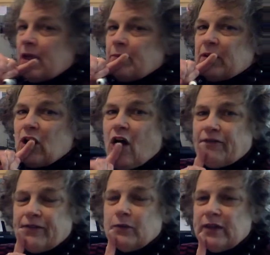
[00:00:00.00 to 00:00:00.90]
but
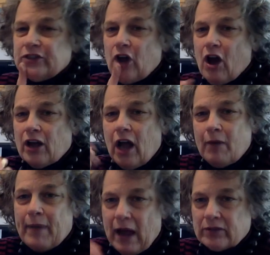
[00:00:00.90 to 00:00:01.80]
often we talk
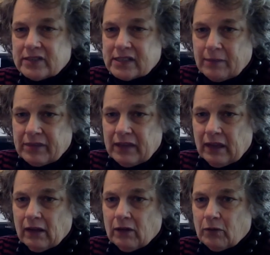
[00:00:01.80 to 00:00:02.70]
about something,
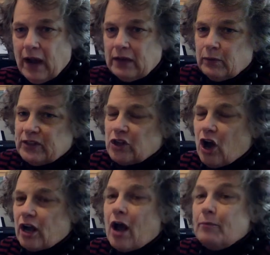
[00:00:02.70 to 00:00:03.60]
right? We
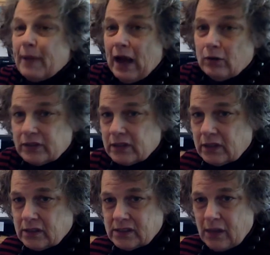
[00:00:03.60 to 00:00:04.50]
talk about
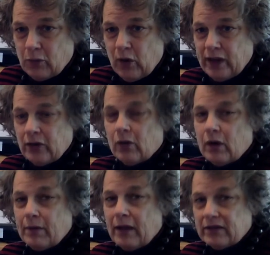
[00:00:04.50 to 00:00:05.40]
someone or
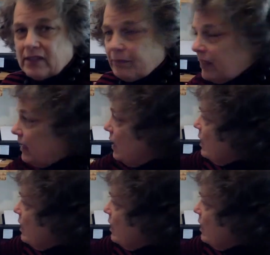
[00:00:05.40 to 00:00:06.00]
about something.